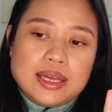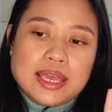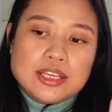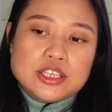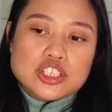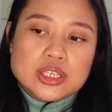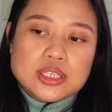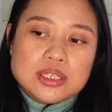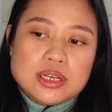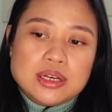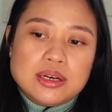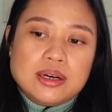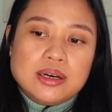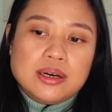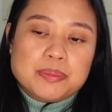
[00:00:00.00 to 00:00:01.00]
Asian
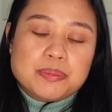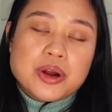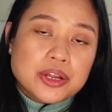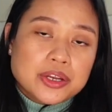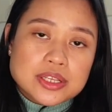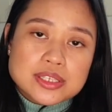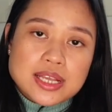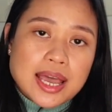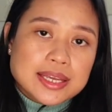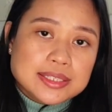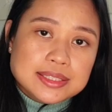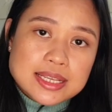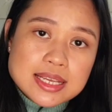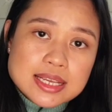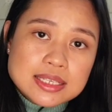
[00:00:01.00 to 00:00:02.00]
products
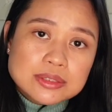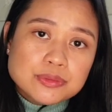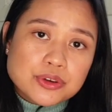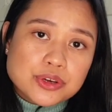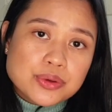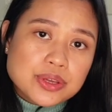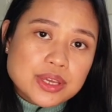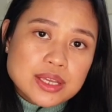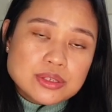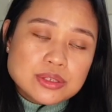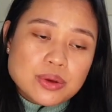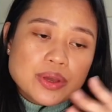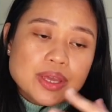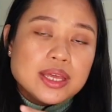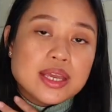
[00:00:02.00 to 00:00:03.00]
I need for cooking.
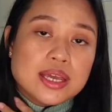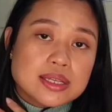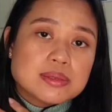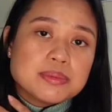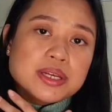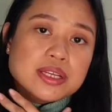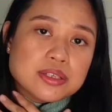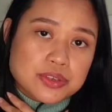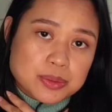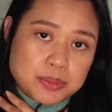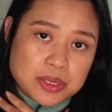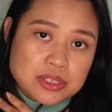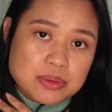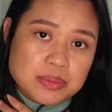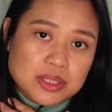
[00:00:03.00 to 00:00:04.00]
So it is my
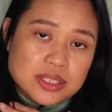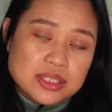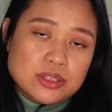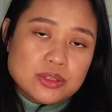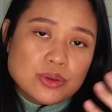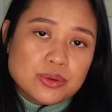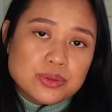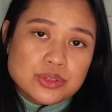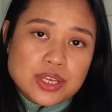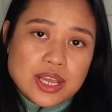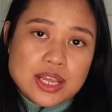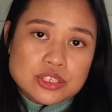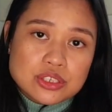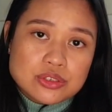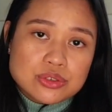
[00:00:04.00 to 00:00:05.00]
responsibility to go to the
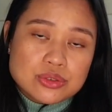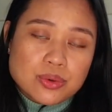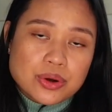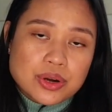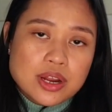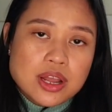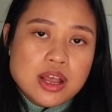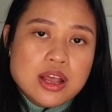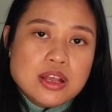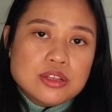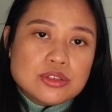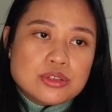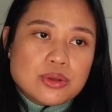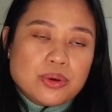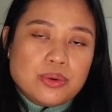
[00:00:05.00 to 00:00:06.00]
Asian store.
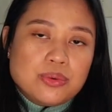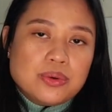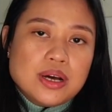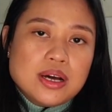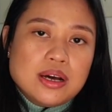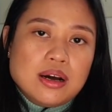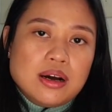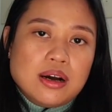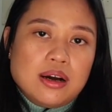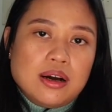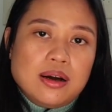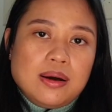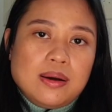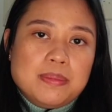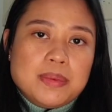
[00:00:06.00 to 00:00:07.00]
So
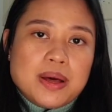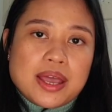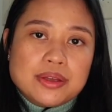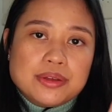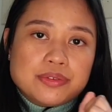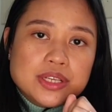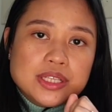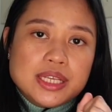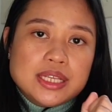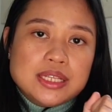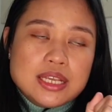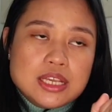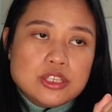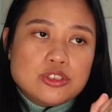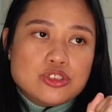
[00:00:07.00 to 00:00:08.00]
I really
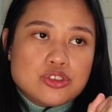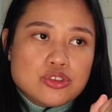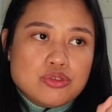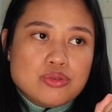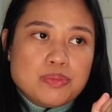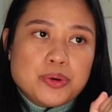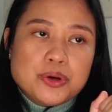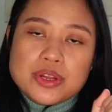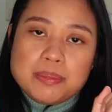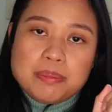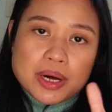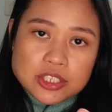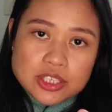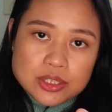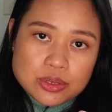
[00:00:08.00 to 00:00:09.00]
need to put a
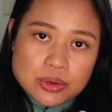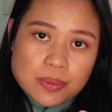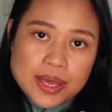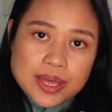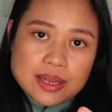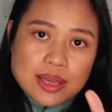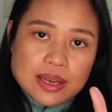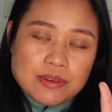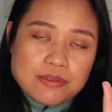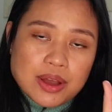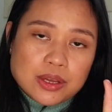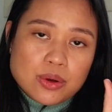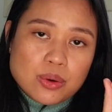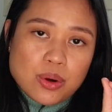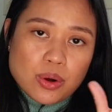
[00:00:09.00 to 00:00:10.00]
budget to it. And if
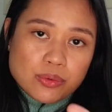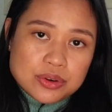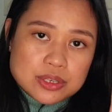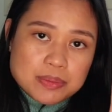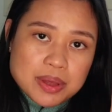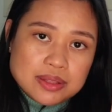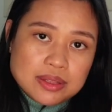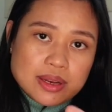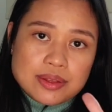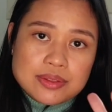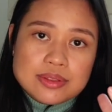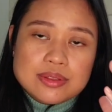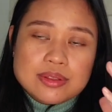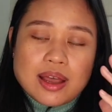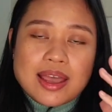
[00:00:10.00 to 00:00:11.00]
I go overspend, then
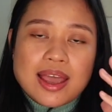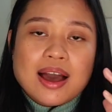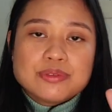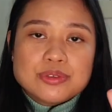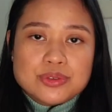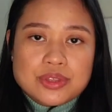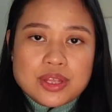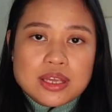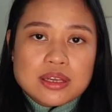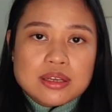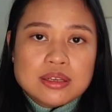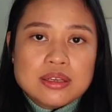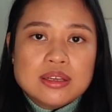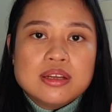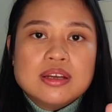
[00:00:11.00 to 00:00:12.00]
I have to
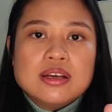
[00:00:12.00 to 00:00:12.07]
think